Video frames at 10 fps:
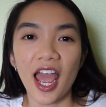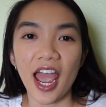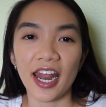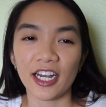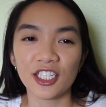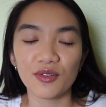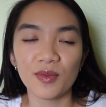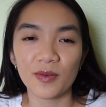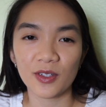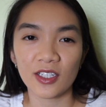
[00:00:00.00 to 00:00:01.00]
And I just
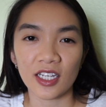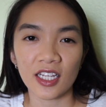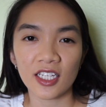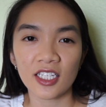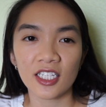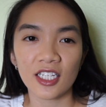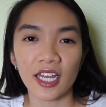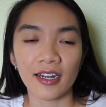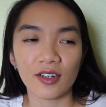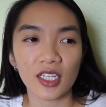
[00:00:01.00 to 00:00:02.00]
remember seeing this
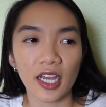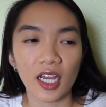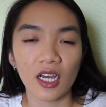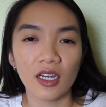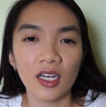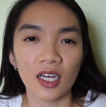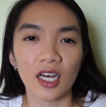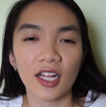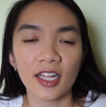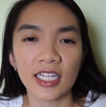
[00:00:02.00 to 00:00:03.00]
and I was like, huh,
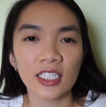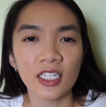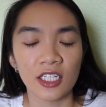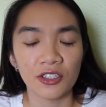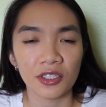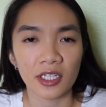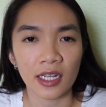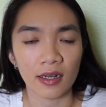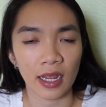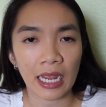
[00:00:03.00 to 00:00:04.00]
that's an interesting
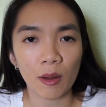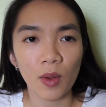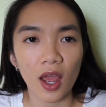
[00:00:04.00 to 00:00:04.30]
name.